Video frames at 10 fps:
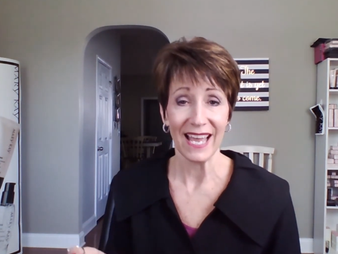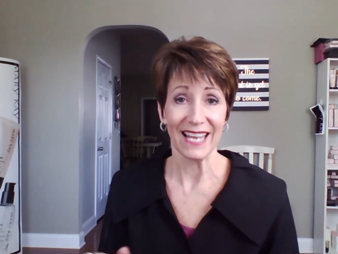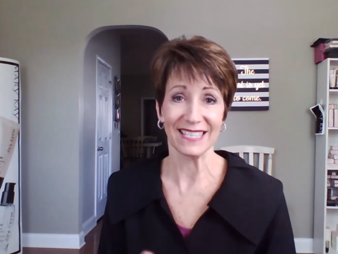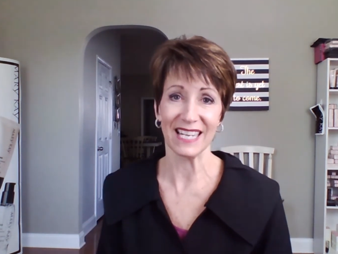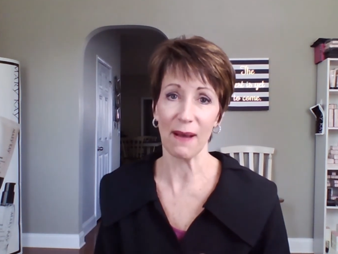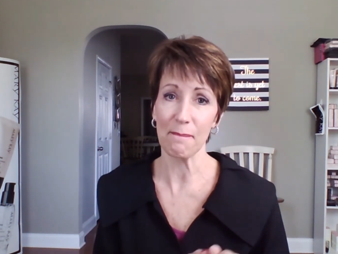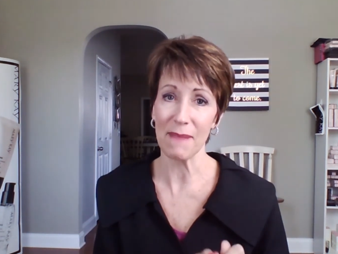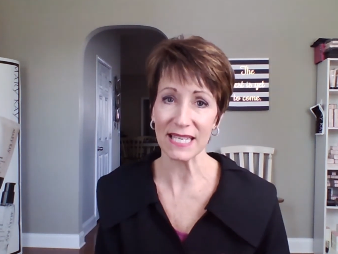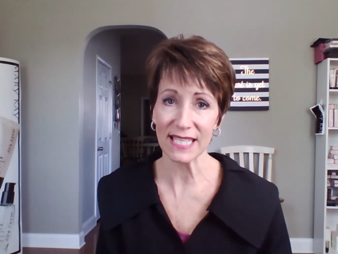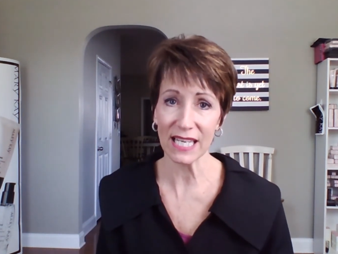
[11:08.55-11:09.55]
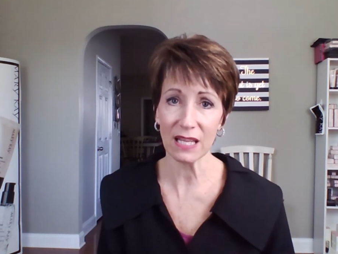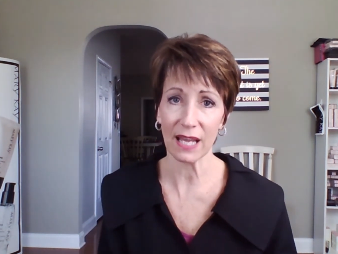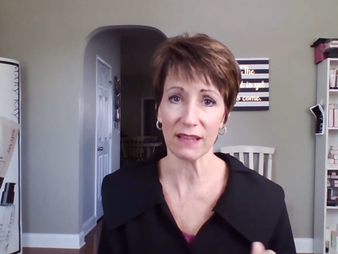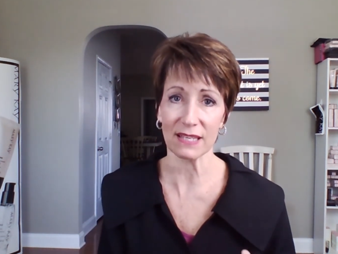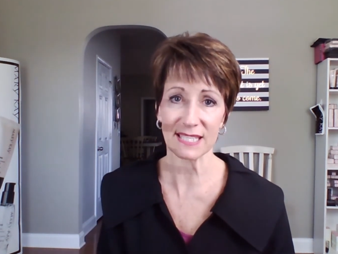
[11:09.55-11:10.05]
It's not messy
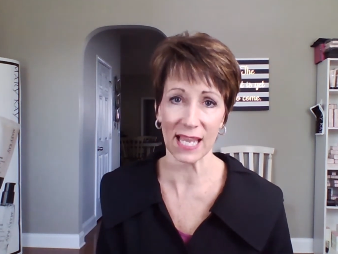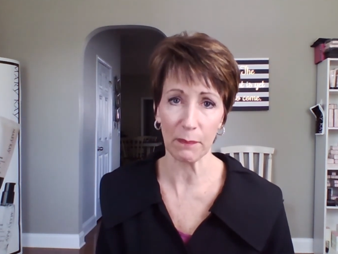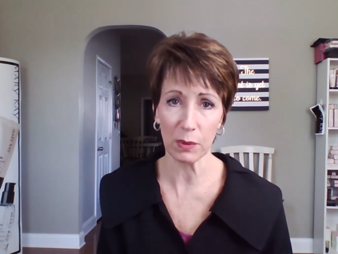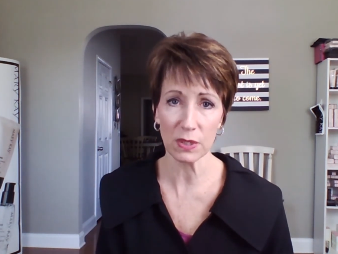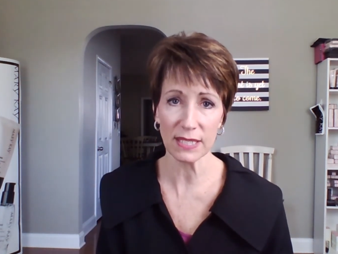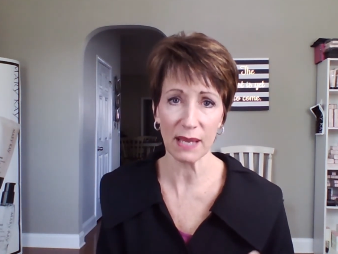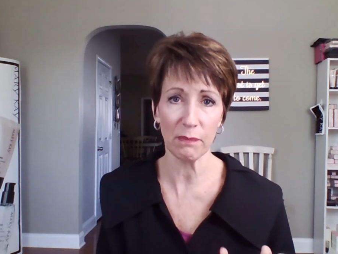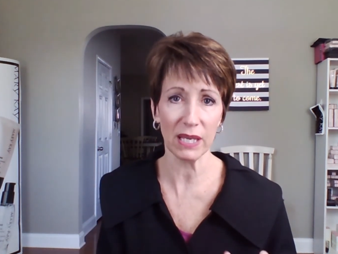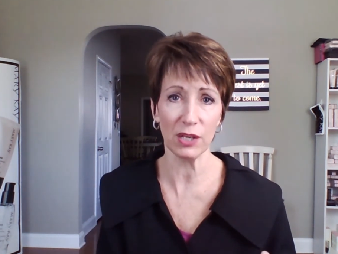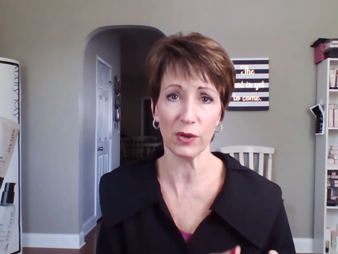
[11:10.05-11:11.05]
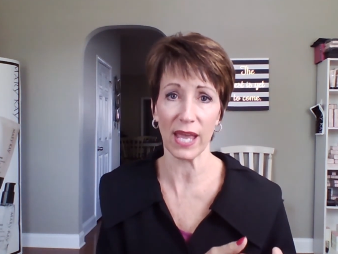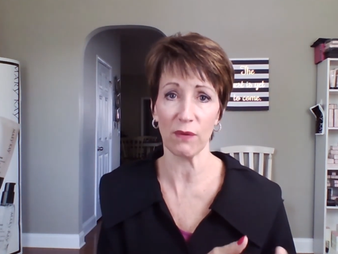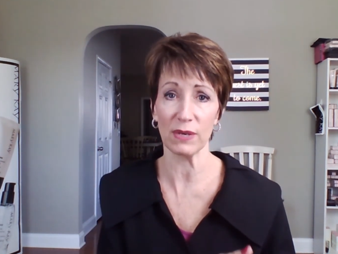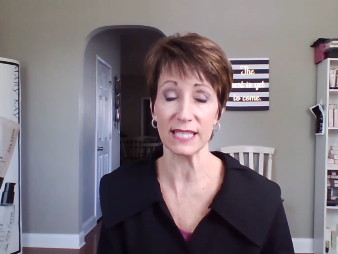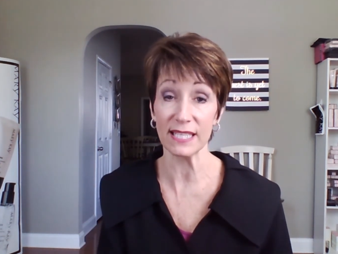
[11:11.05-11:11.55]
like the samples can be, and you can't
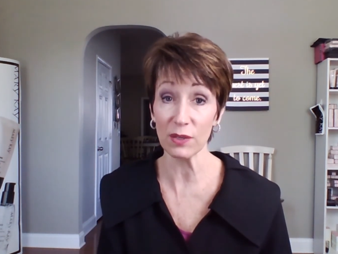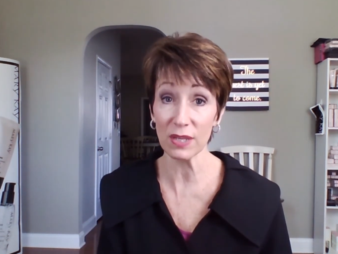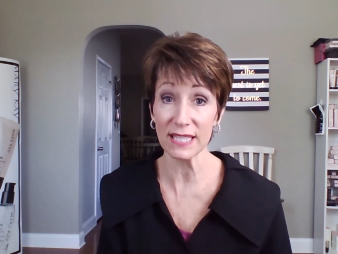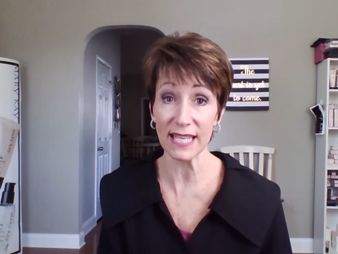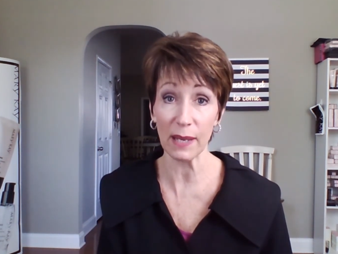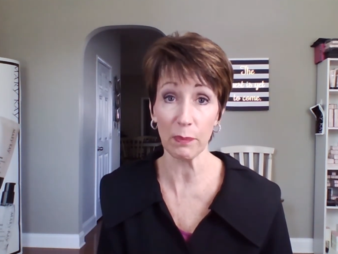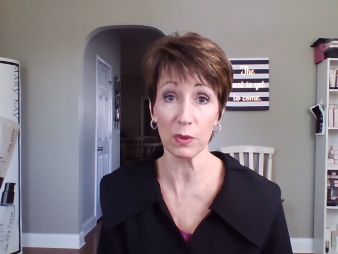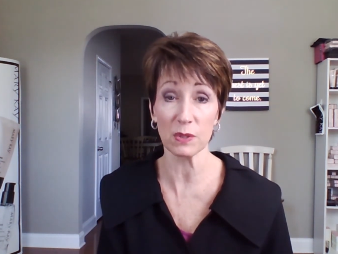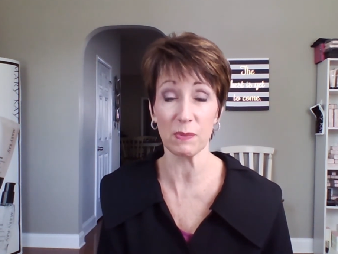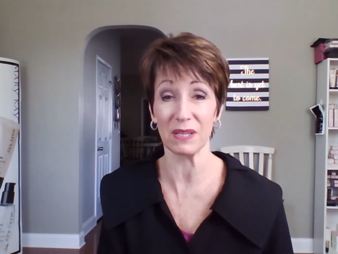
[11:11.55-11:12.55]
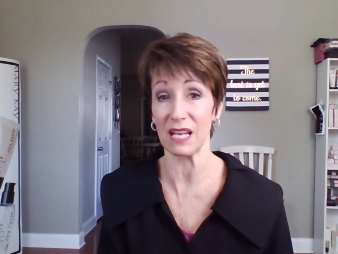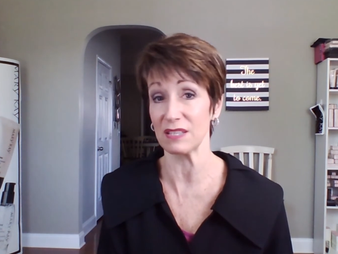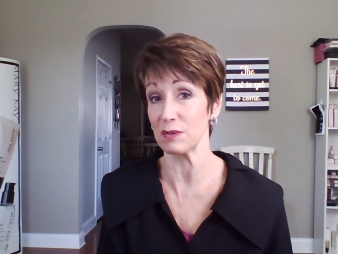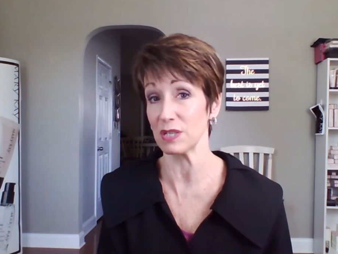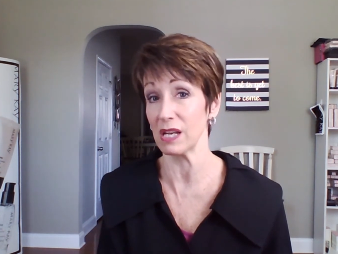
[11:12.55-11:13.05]
reseal the samples. But yes,
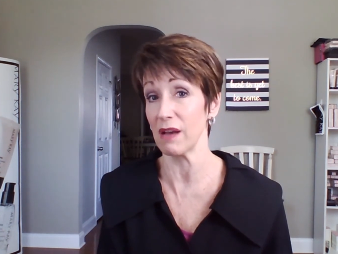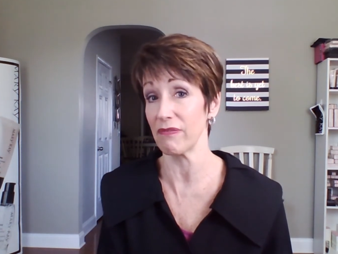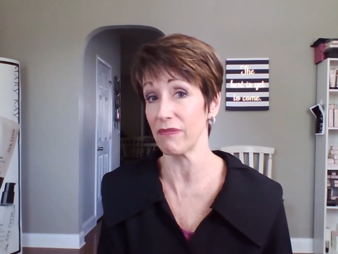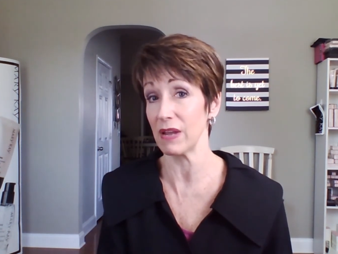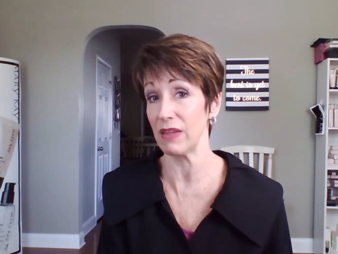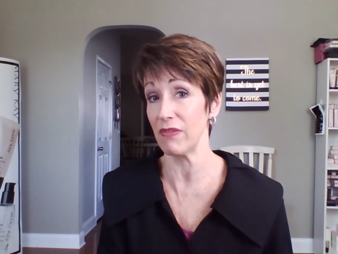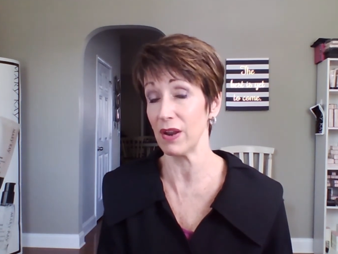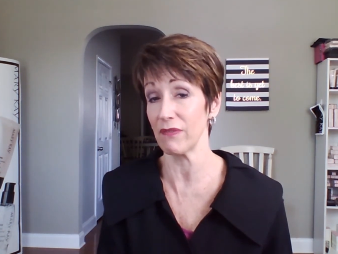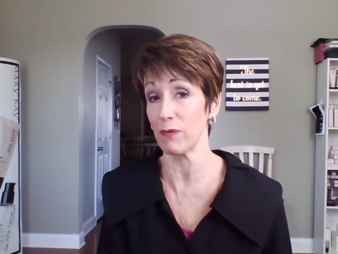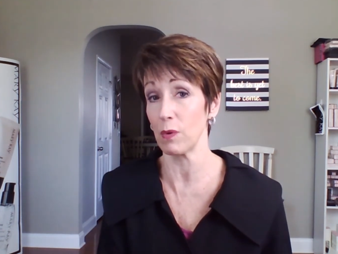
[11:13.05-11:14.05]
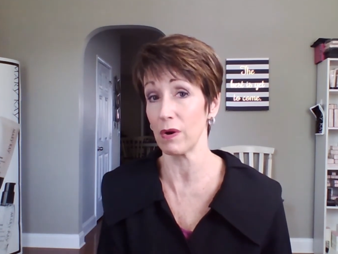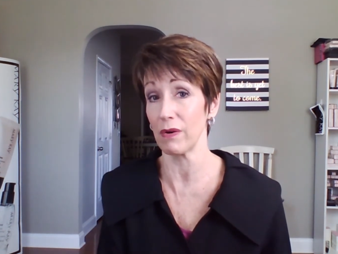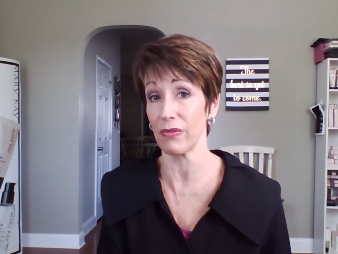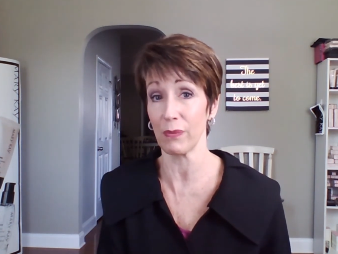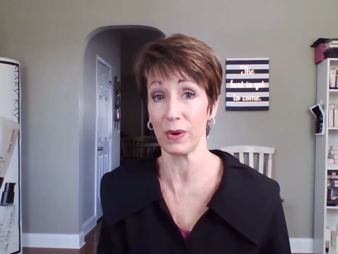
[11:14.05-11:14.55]
there's enough in there
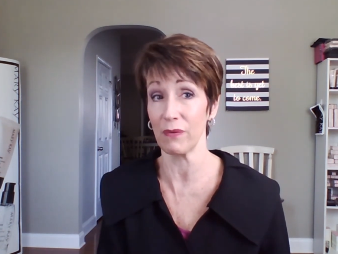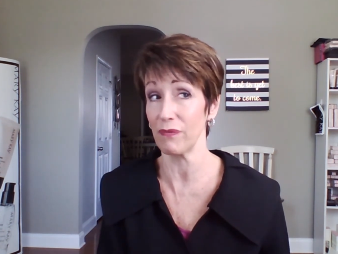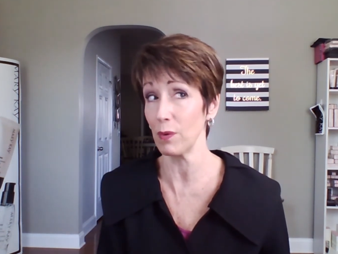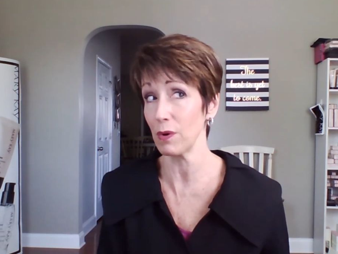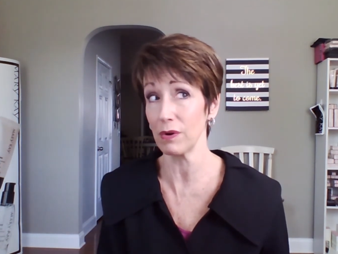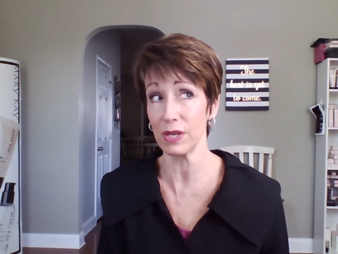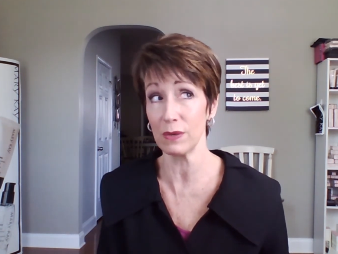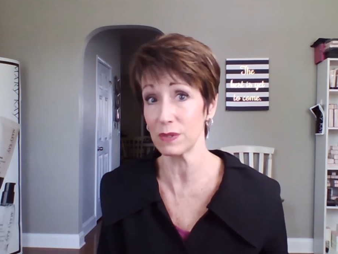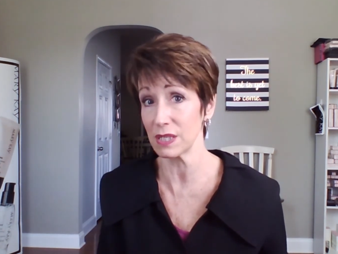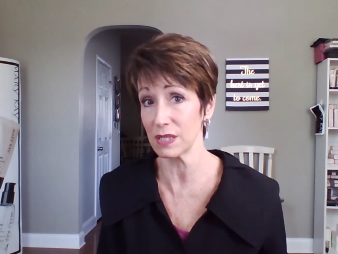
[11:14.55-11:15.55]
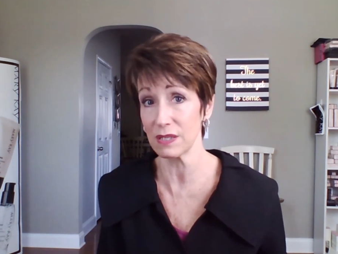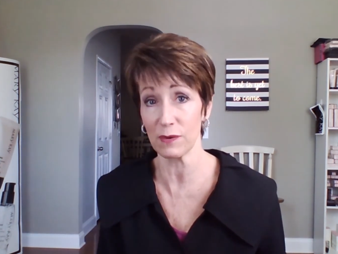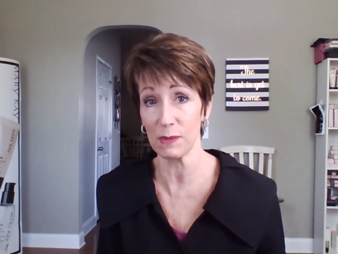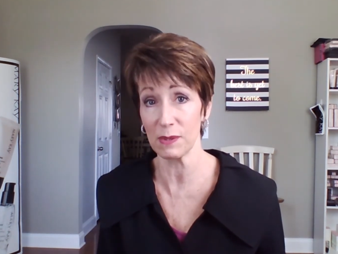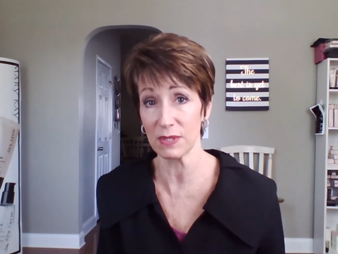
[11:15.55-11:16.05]
for 3 or 4 uses
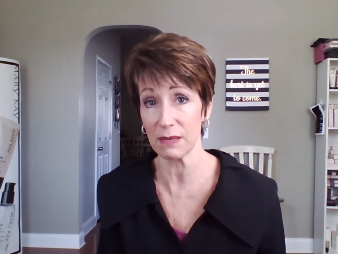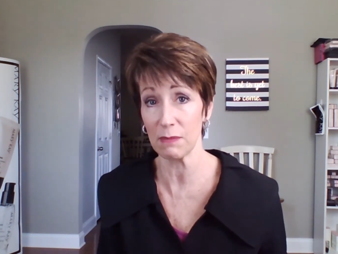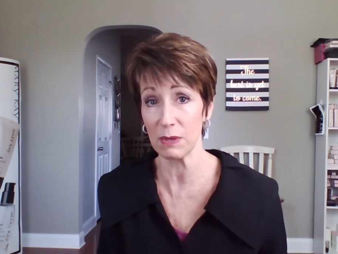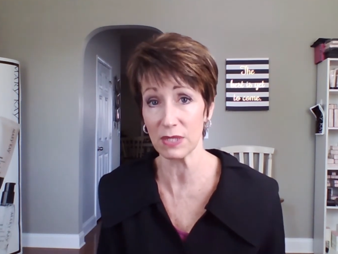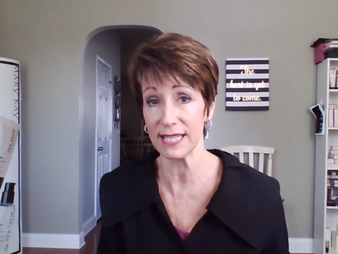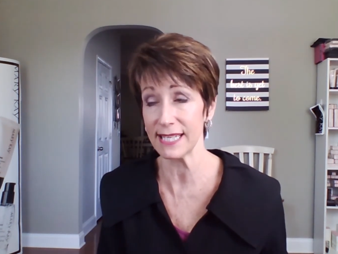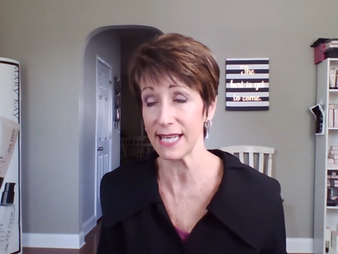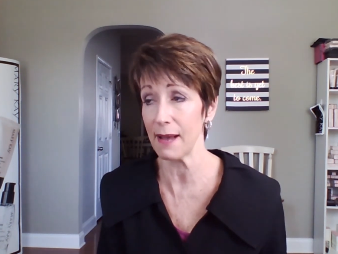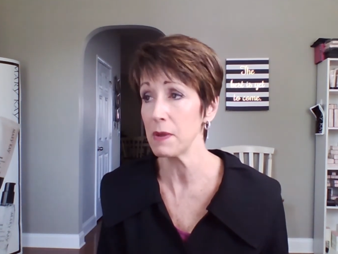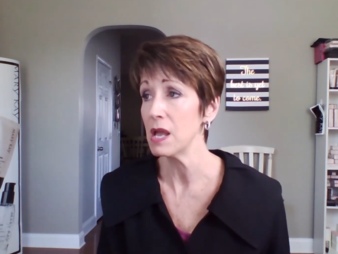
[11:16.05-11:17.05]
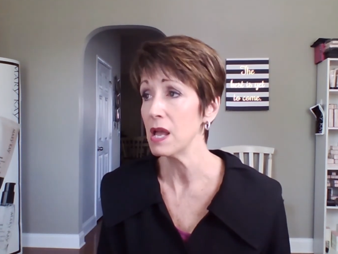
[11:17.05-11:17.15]
for most of the time.